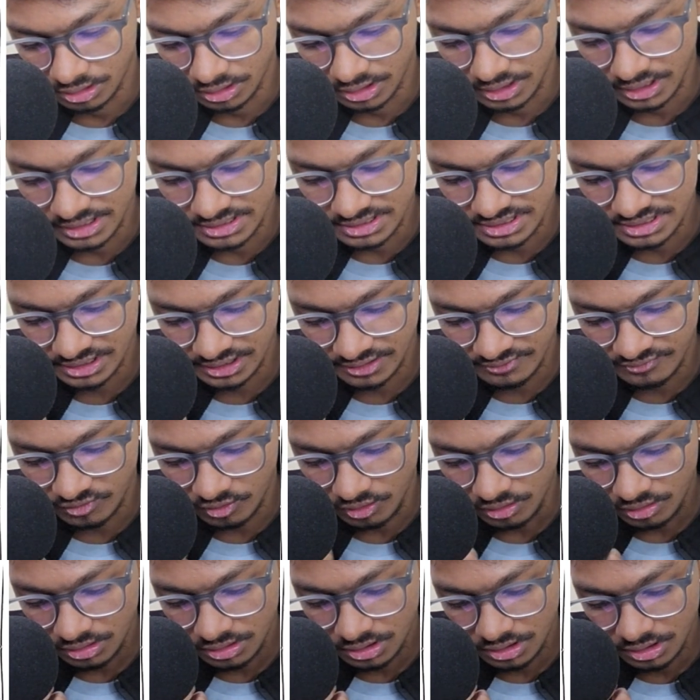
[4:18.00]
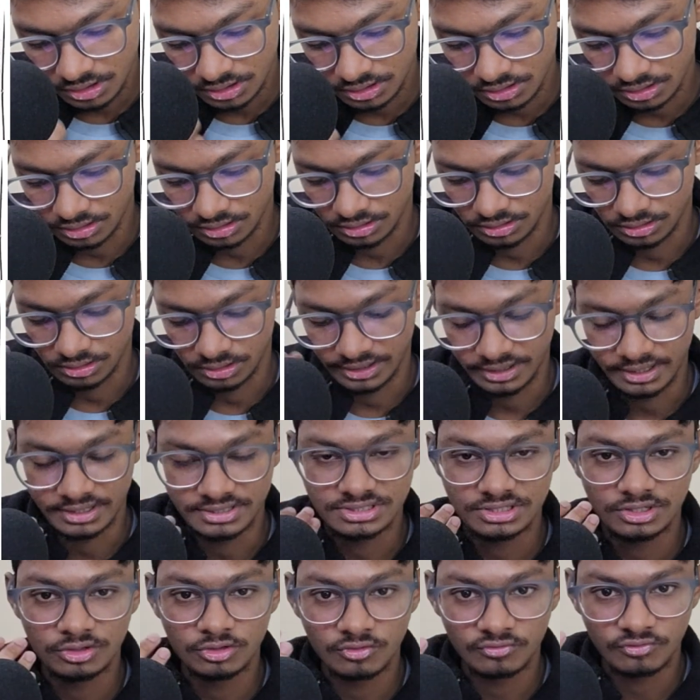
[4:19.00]
consider
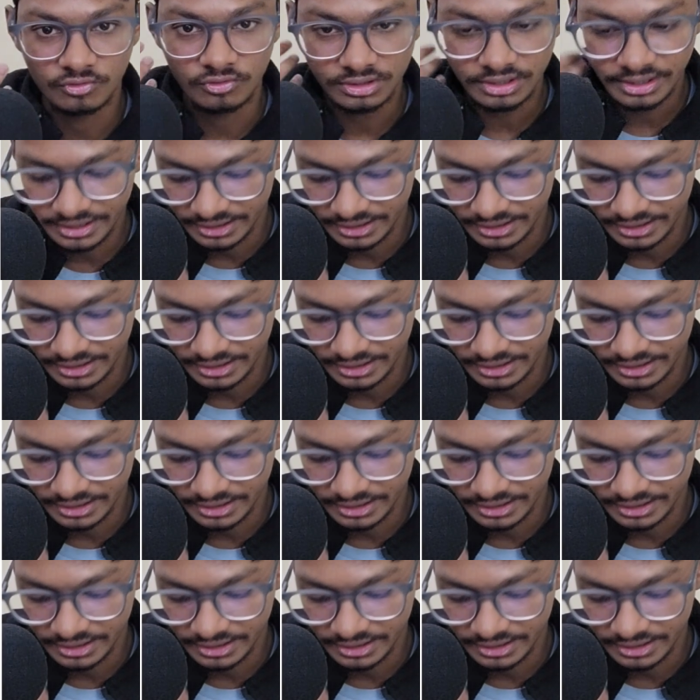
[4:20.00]
you for the